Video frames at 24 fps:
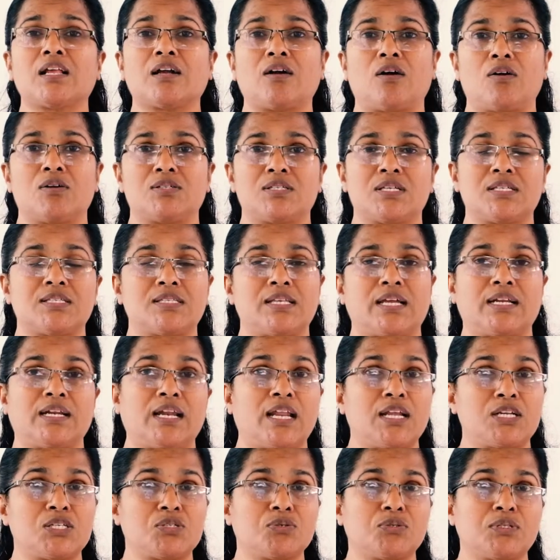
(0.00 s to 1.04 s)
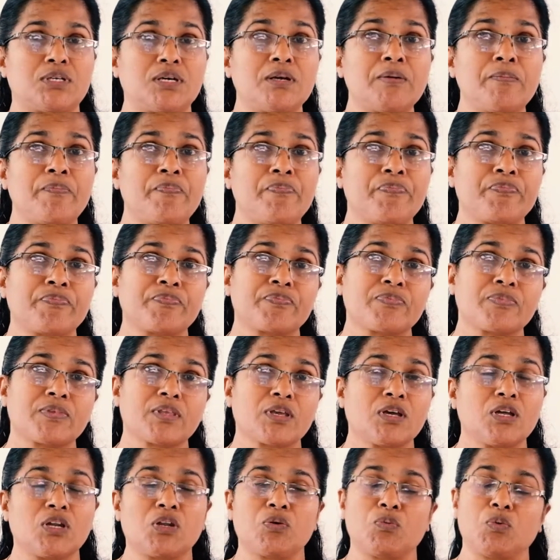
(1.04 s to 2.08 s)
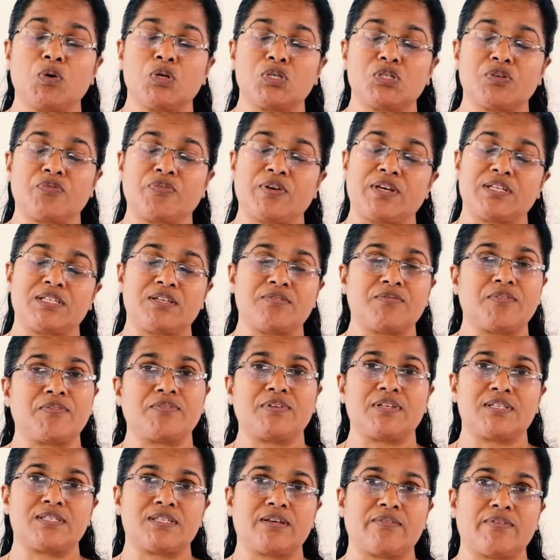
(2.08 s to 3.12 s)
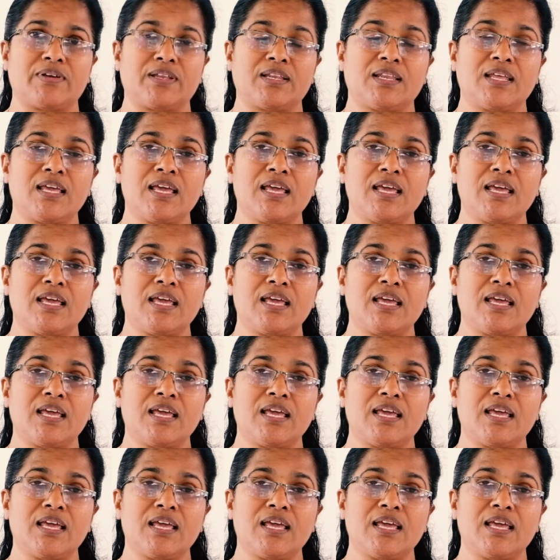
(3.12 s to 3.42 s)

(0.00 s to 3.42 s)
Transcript: causes that led to the revolt of 1857.